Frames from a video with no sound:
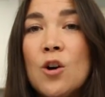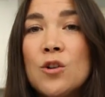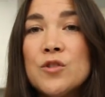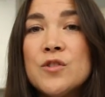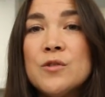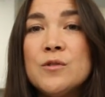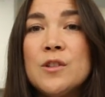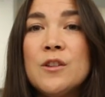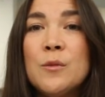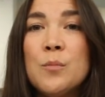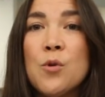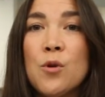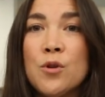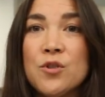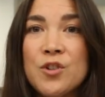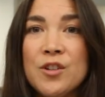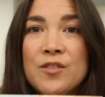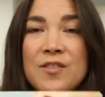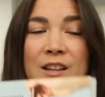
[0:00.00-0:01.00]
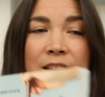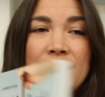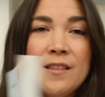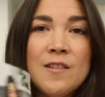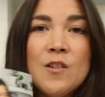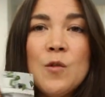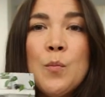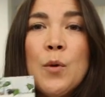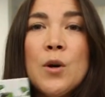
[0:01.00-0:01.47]
also did the portraits in
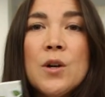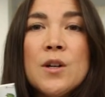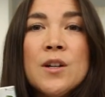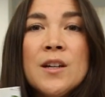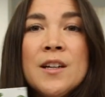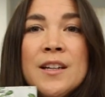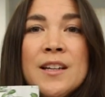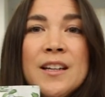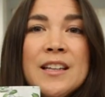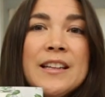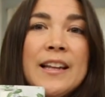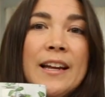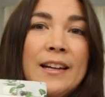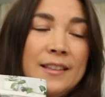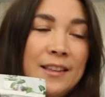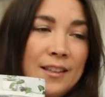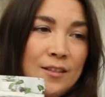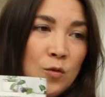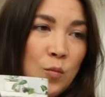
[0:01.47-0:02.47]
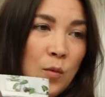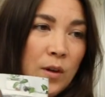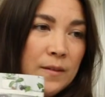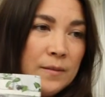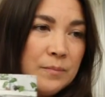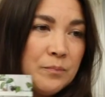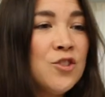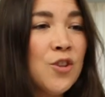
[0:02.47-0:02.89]
this book, like this one.